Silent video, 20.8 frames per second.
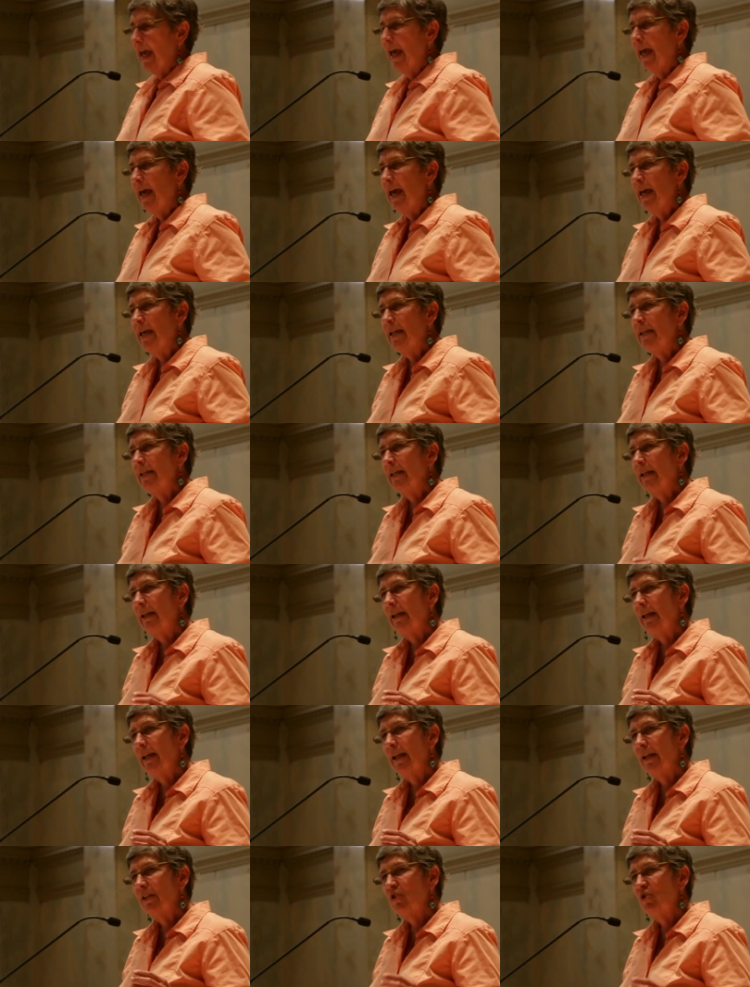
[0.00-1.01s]
And
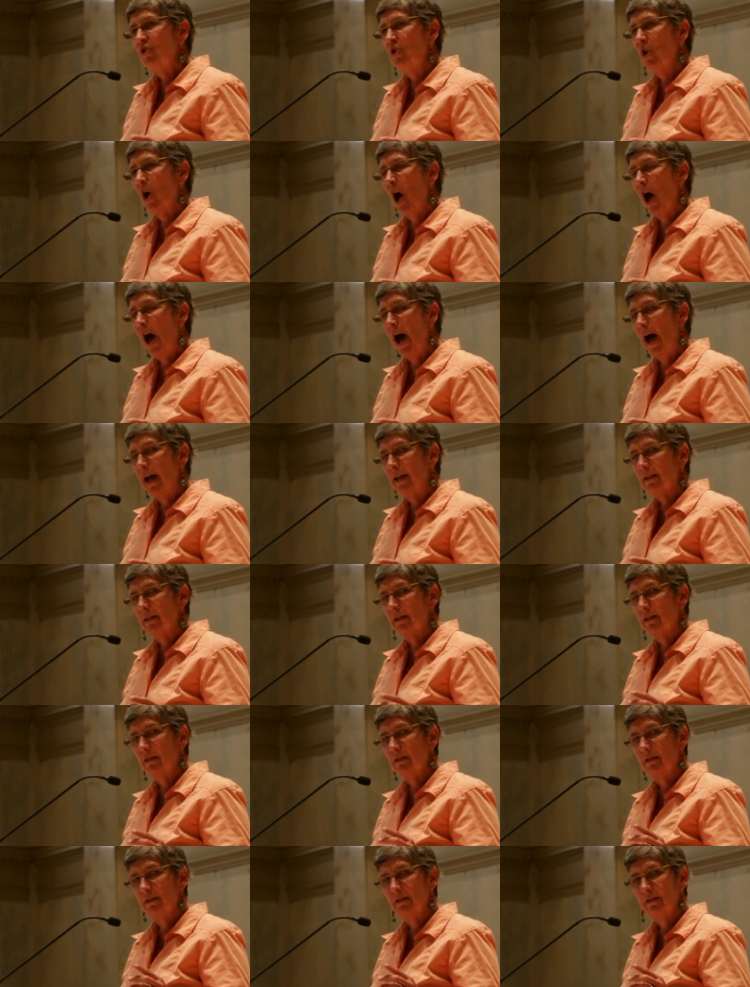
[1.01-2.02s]
it's not
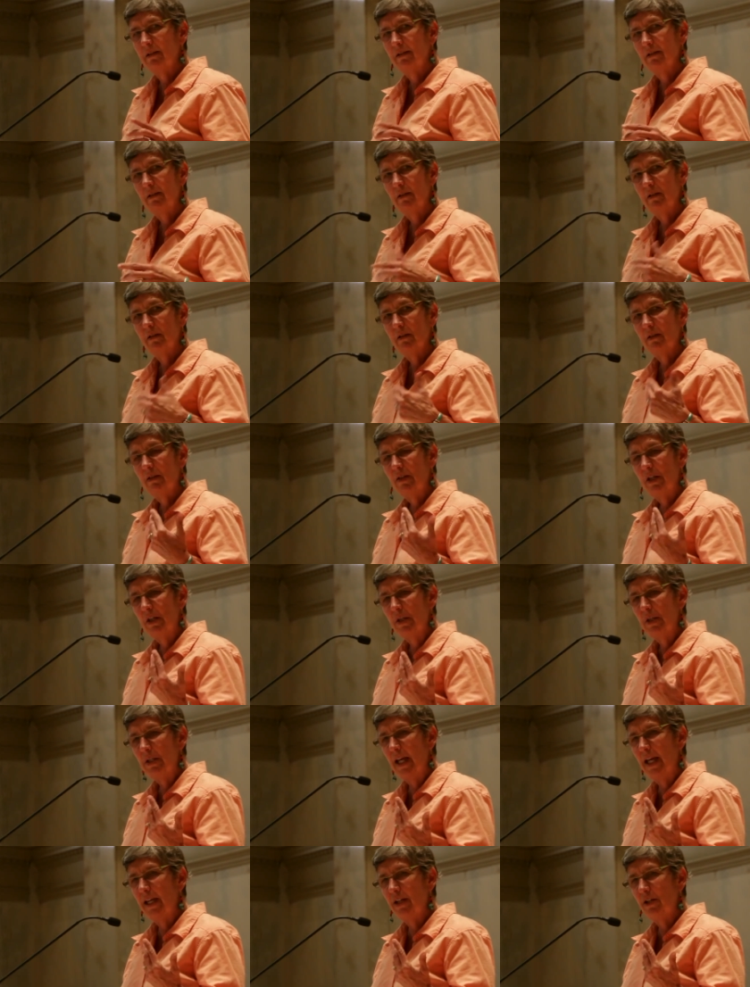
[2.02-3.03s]
to
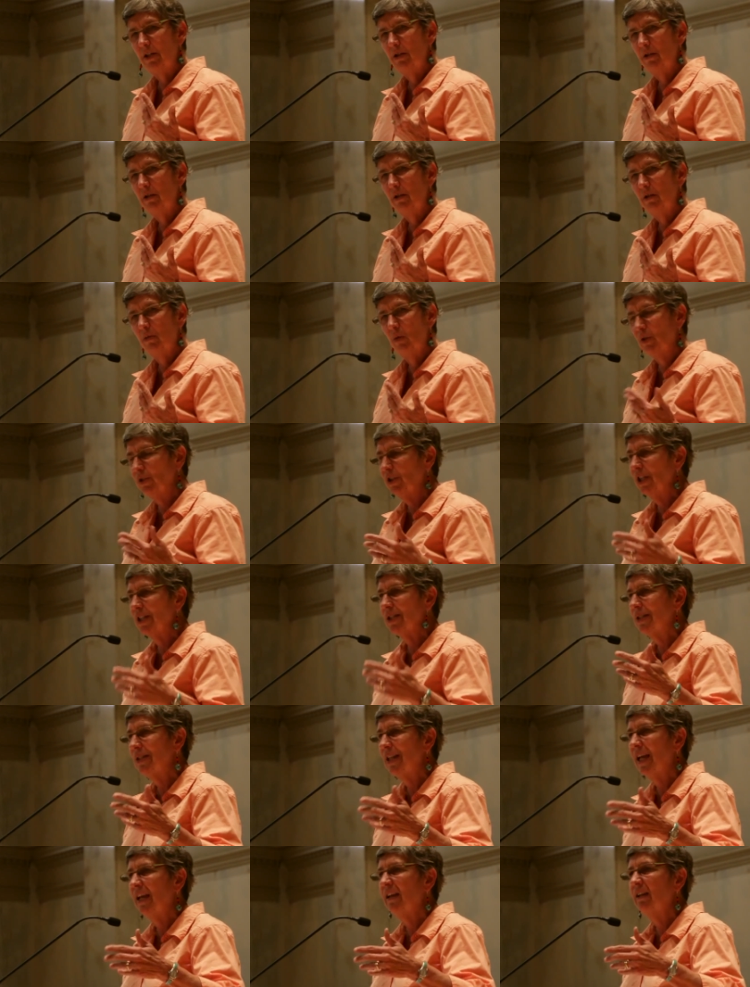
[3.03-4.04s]
say to you, well,
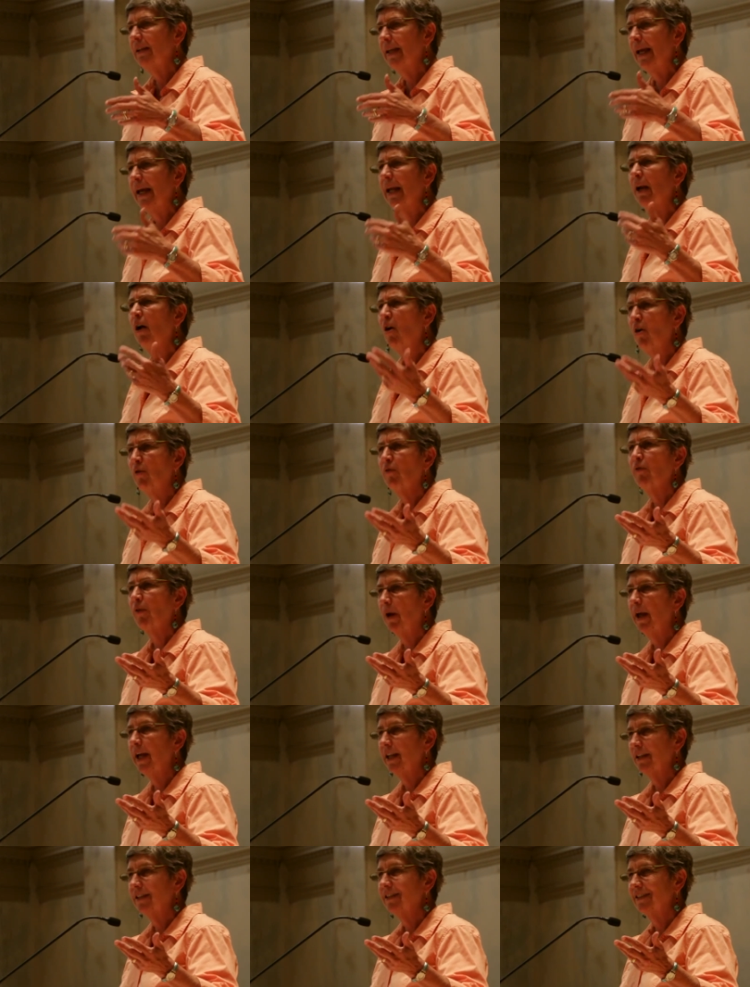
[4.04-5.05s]
just then get over
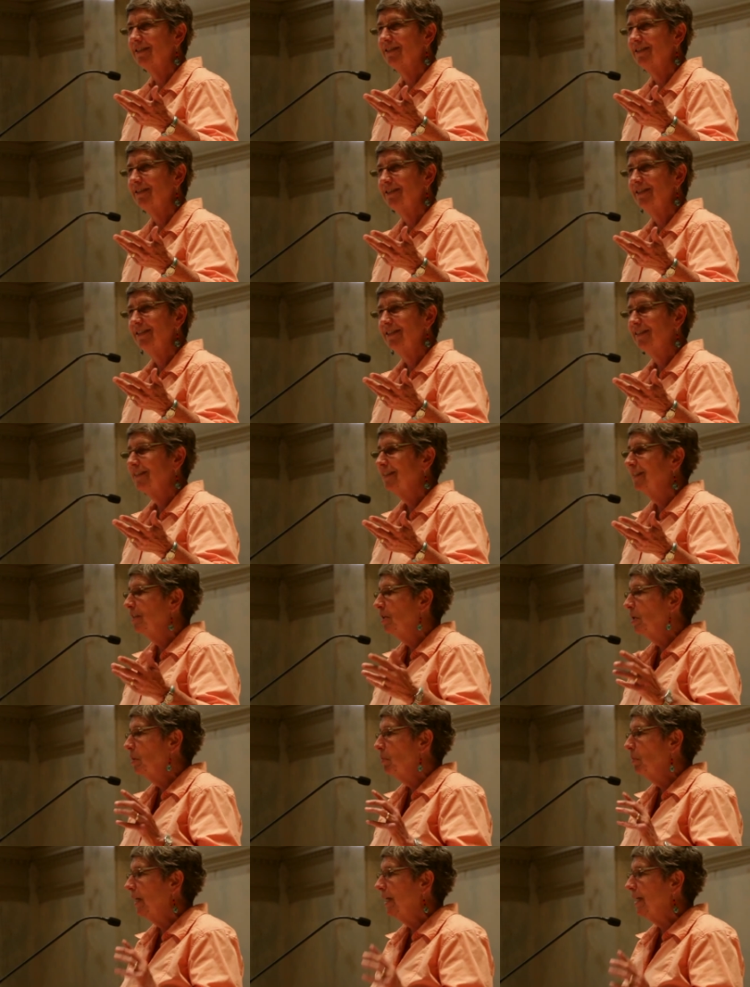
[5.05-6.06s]
it,
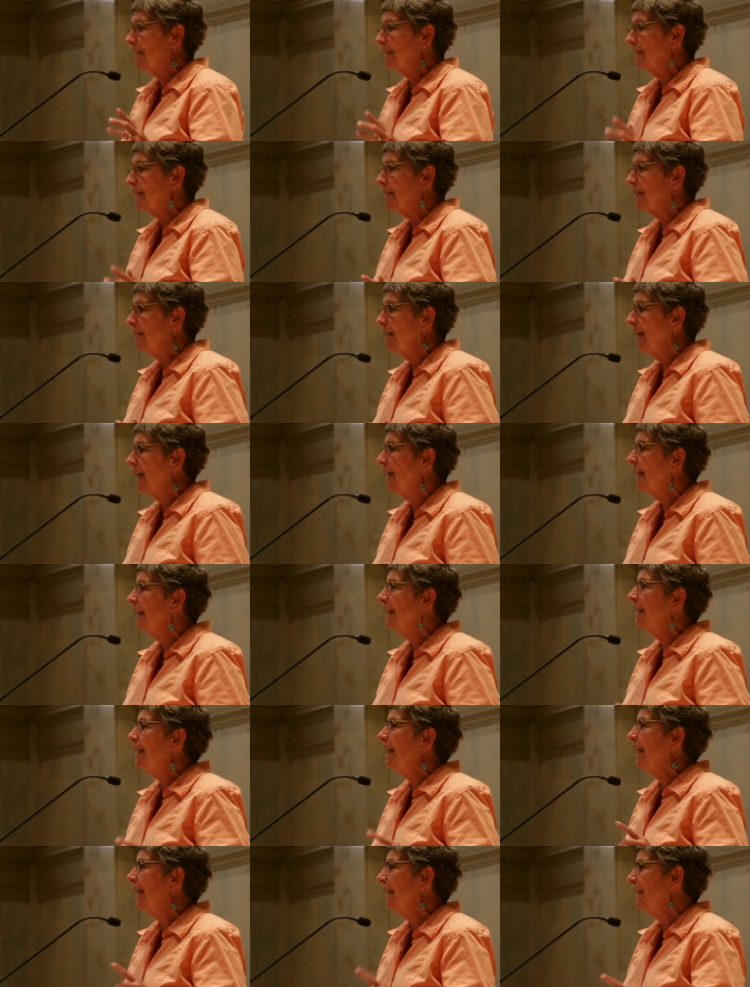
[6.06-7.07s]
but it's to say,
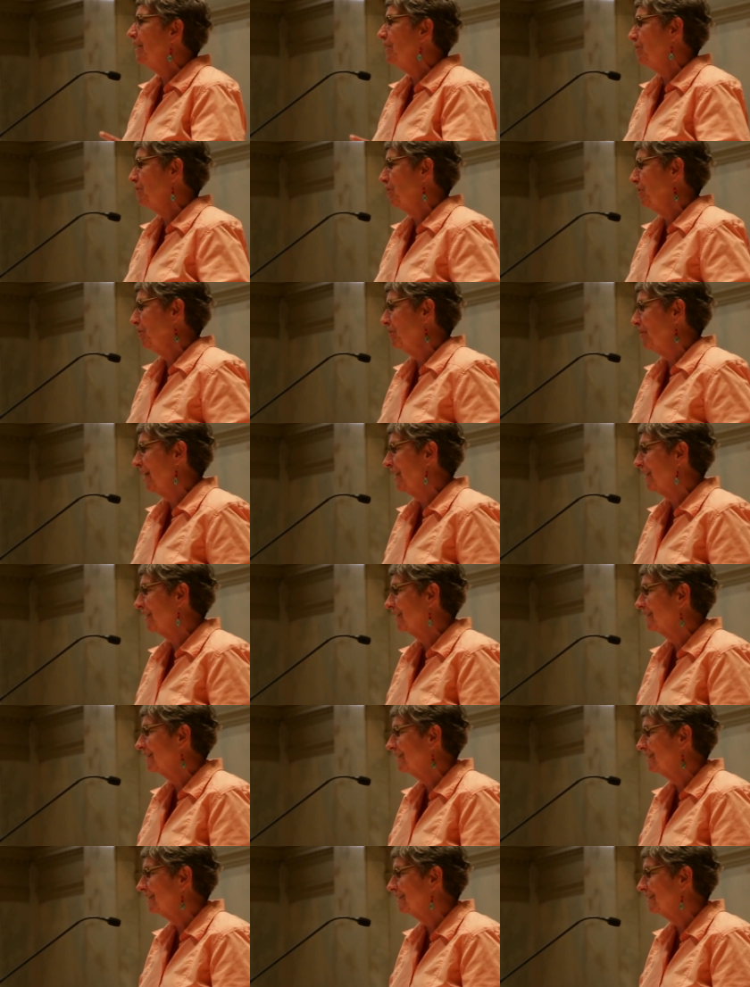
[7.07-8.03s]
get into it.